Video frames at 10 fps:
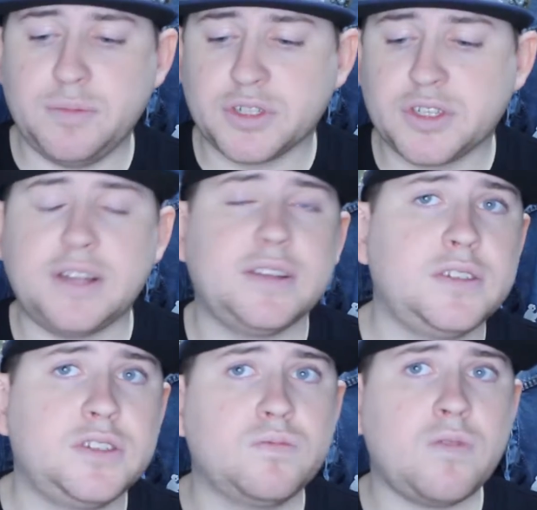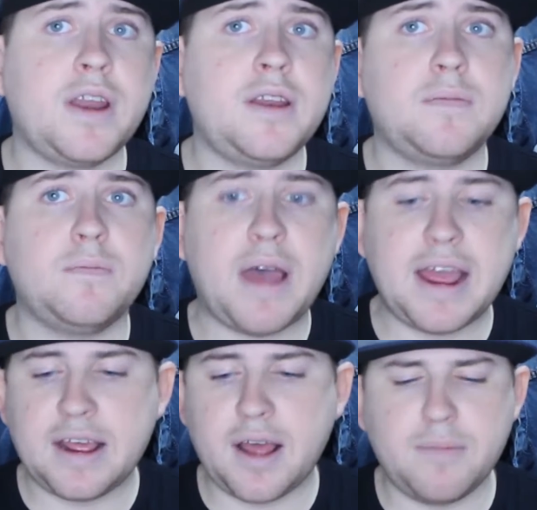Sons run
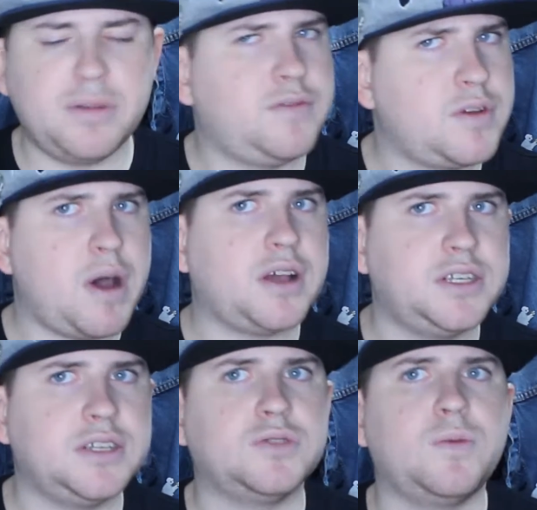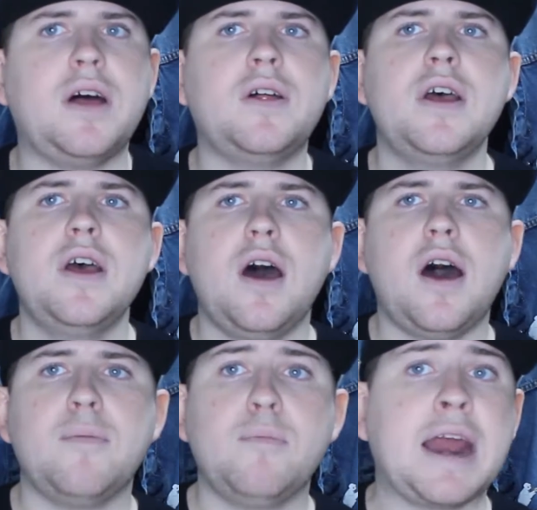by, I believe, Tomasi as well,
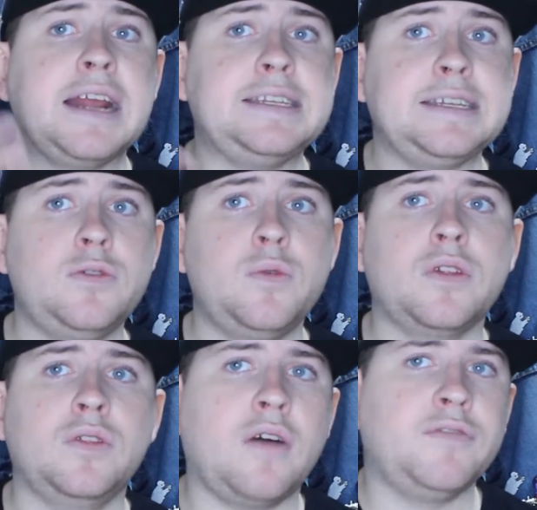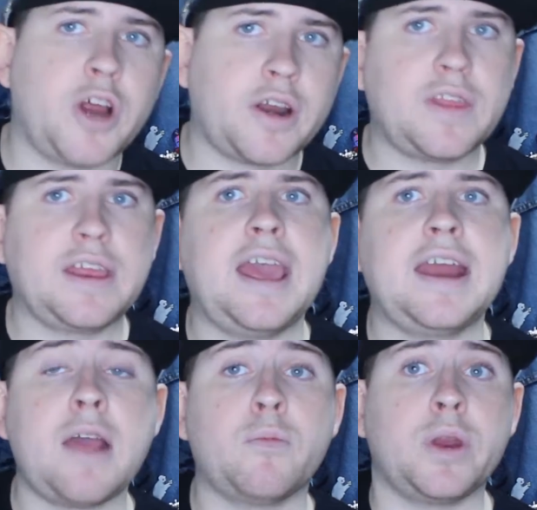but I do love Jonathan
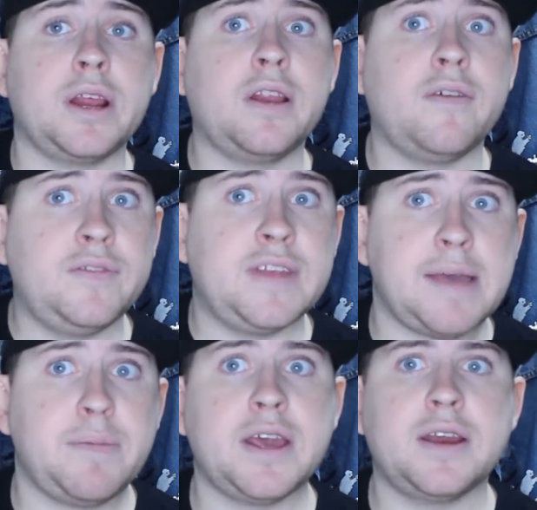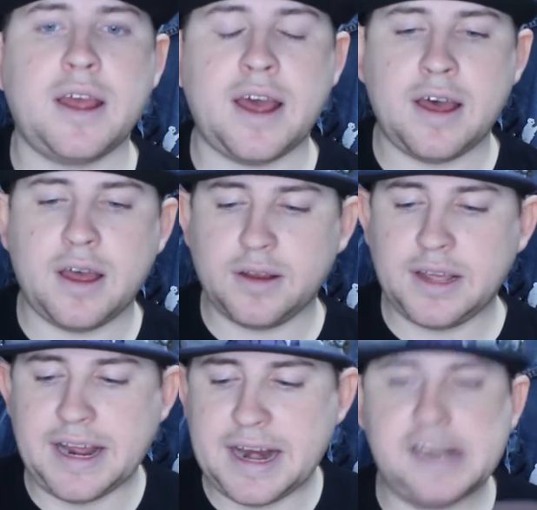Kent. I really love Damian,
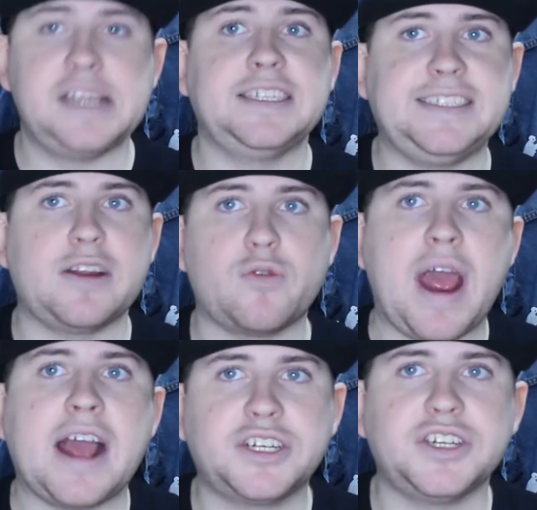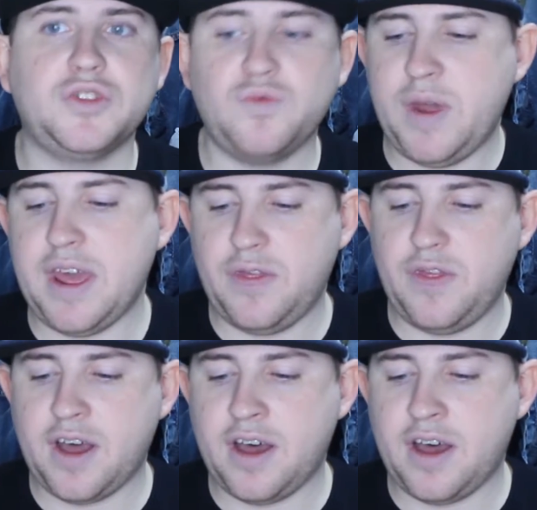hitting his interactions with